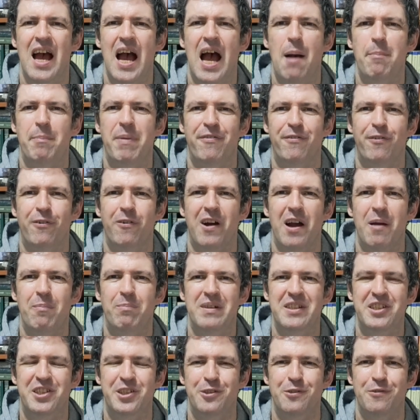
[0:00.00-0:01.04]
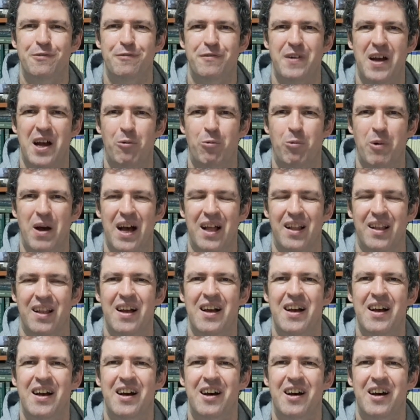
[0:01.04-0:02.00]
and before I bid you farewell,